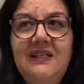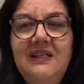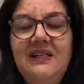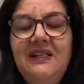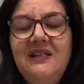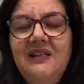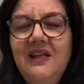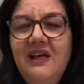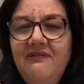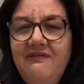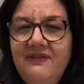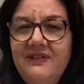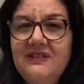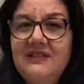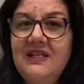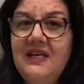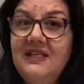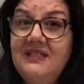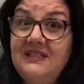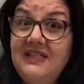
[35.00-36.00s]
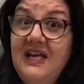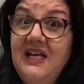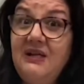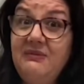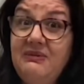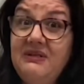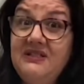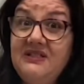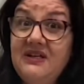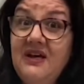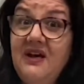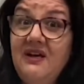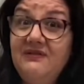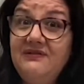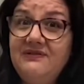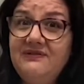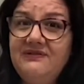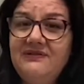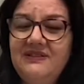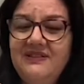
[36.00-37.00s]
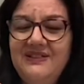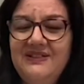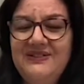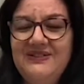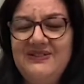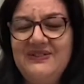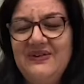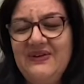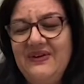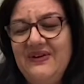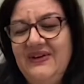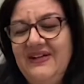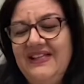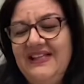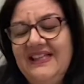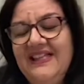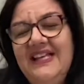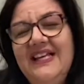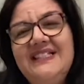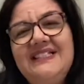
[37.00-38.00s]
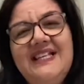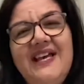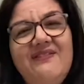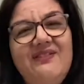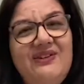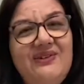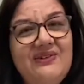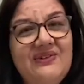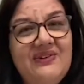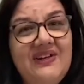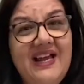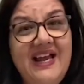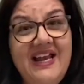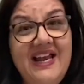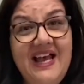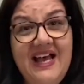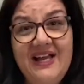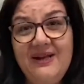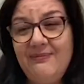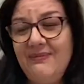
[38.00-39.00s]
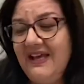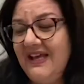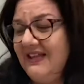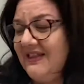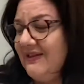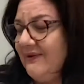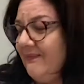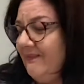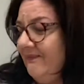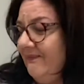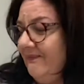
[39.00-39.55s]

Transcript: life feels like it's getting a bit tough. So let's have a look at how to make them.